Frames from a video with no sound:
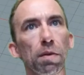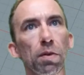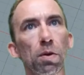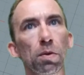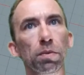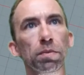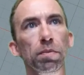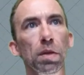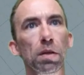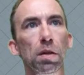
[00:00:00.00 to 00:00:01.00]
and we have a hole.
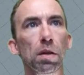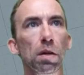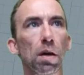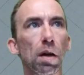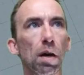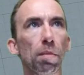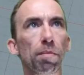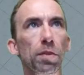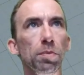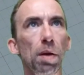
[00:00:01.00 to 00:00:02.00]

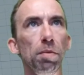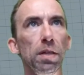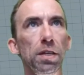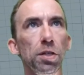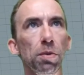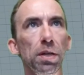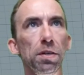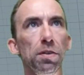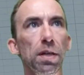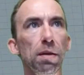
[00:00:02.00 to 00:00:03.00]
There's probably an easier
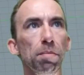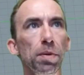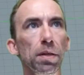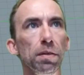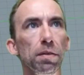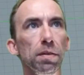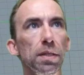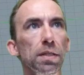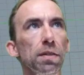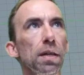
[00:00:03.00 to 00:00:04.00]
way to do that, but
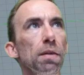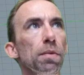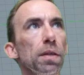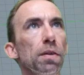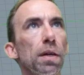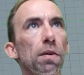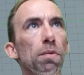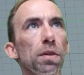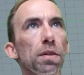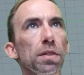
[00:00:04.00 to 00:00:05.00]
considering I didn't really know
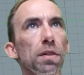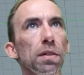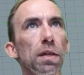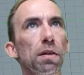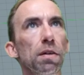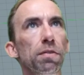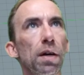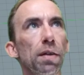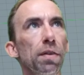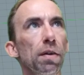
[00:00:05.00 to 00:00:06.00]
how I wanted to start that
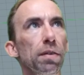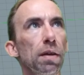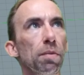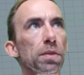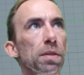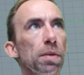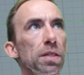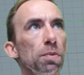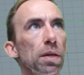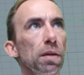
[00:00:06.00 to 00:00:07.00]
off, I thought that was
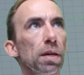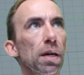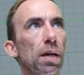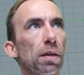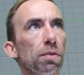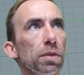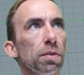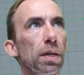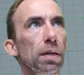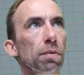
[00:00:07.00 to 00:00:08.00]
the best way.
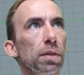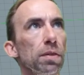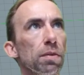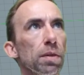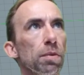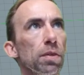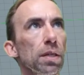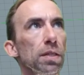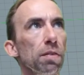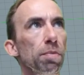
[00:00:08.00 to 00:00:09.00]
Don't do that. We need to
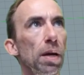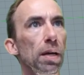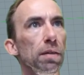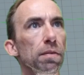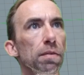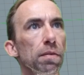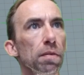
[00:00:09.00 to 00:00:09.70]
move that stuff back.